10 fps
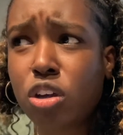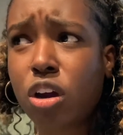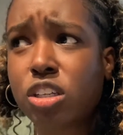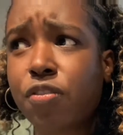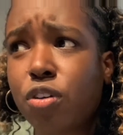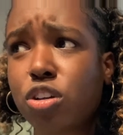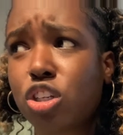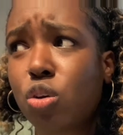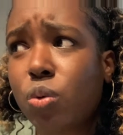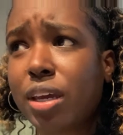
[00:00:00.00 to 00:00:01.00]
because the first
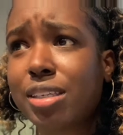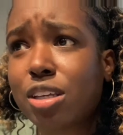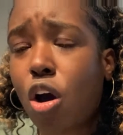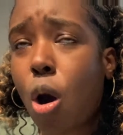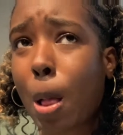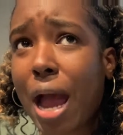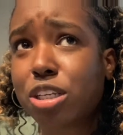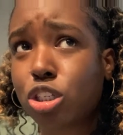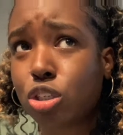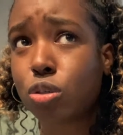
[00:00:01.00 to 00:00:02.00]
2 weeks, all I had to
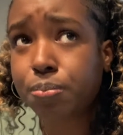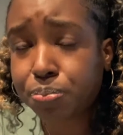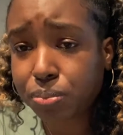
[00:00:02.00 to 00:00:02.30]
do